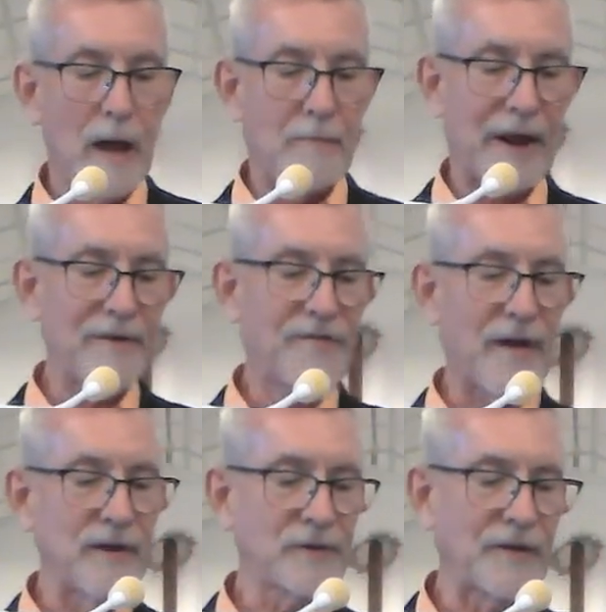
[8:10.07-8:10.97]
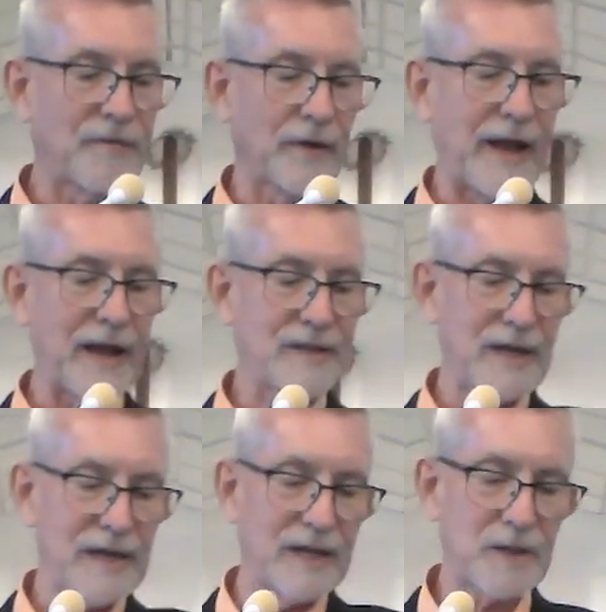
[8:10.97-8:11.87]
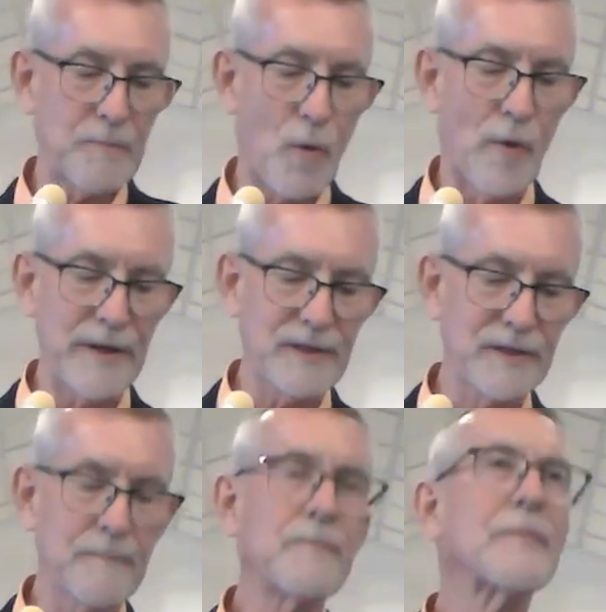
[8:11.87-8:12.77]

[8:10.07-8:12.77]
Man fails, he forgets, he disappoints.